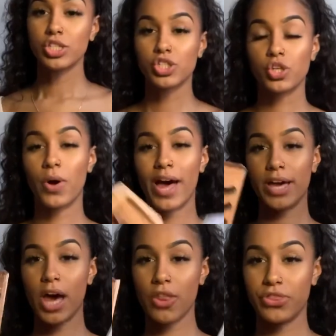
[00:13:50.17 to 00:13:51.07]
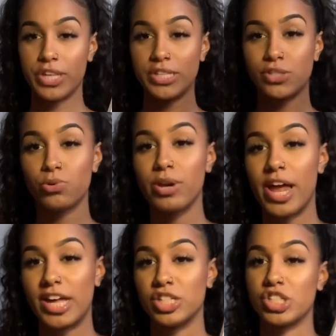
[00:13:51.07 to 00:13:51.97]
So I got these two
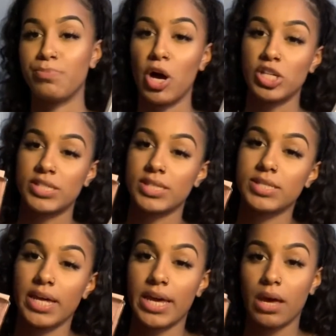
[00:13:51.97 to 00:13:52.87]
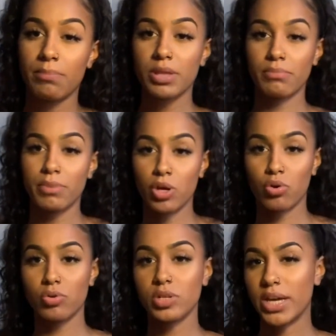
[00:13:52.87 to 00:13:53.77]
lash boxes. They came in the
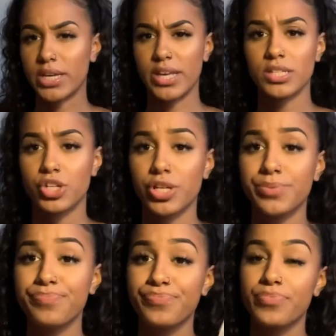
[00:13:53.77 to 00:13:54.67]
mail like yesterday.